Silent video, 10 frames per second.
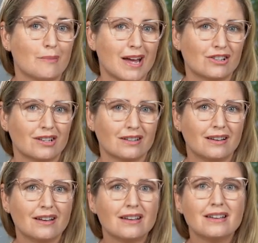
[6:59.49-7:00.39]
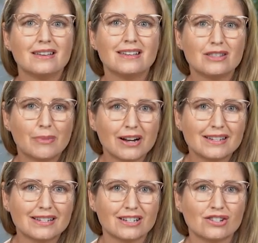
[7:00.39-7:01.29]
magic. In the
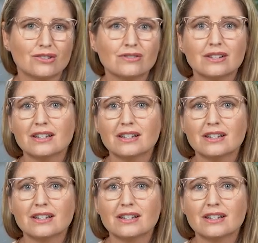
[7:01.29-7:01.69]
body's tissues,